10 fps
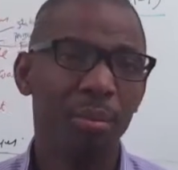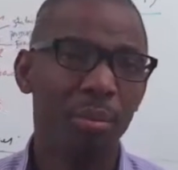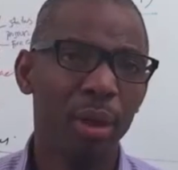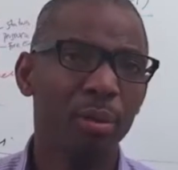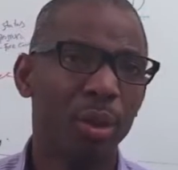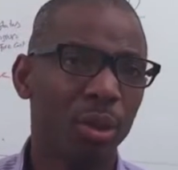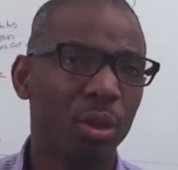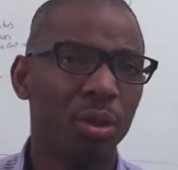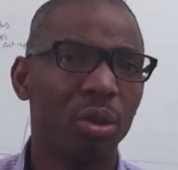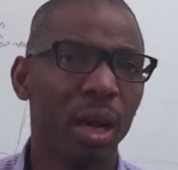pretty much
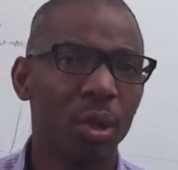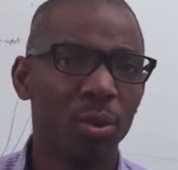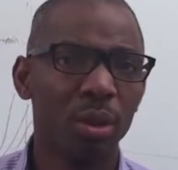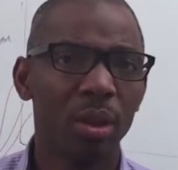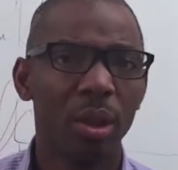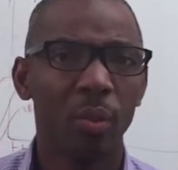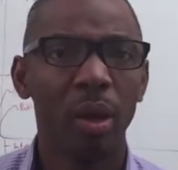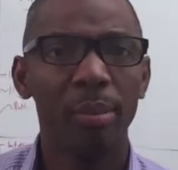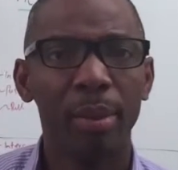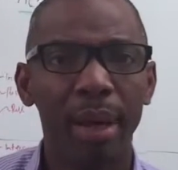contractual,
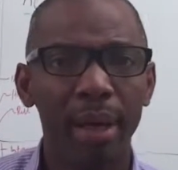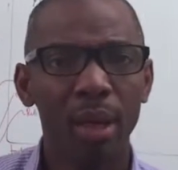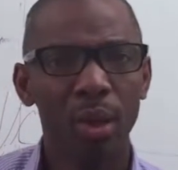whereby